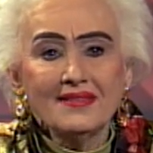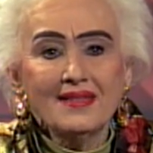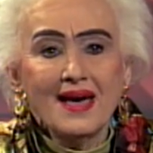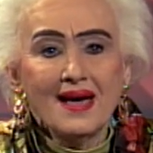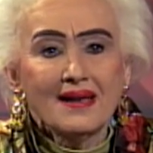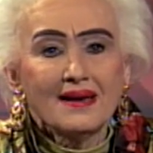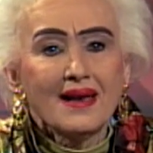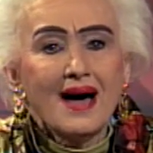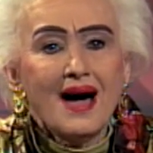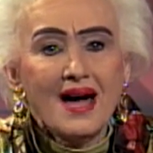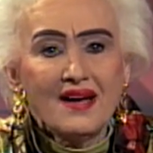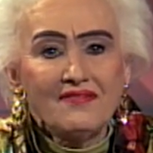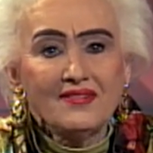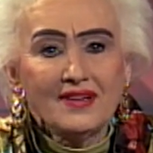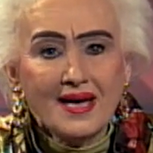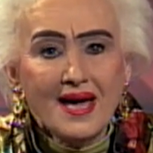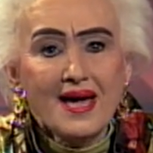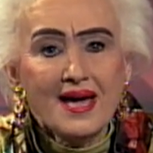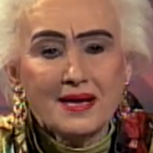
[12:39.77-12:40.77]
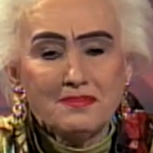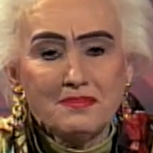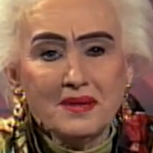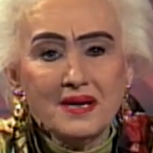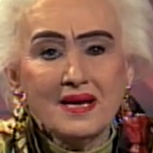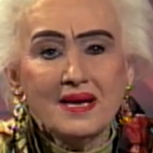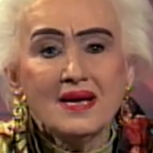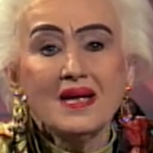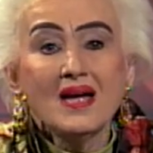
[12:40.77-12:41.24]
that life can
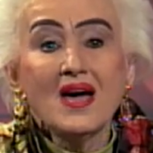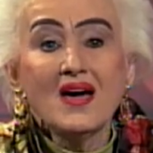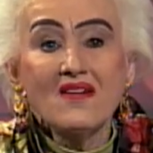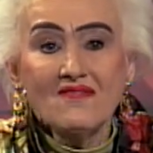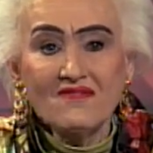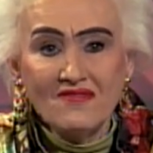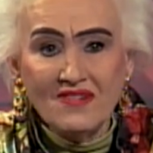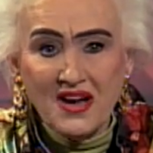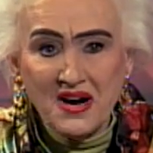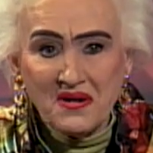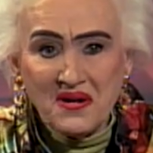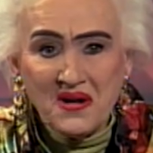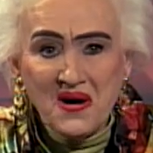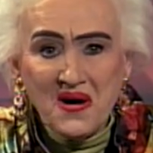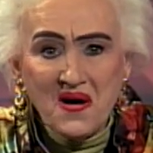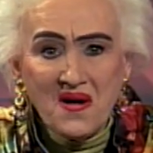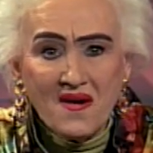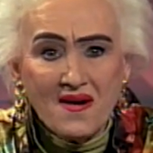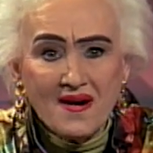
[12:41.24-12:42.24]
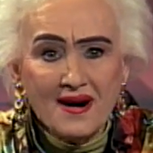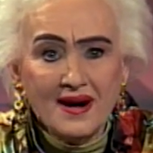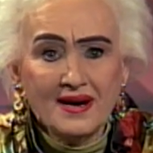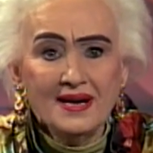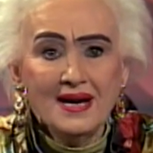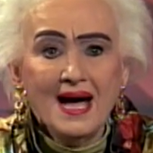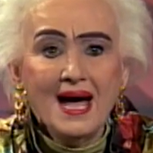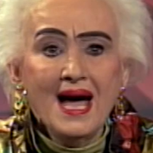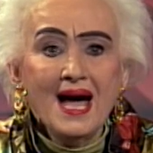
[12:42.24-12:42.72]
be very
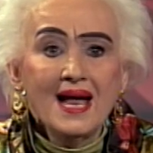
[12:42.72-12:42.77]
hard.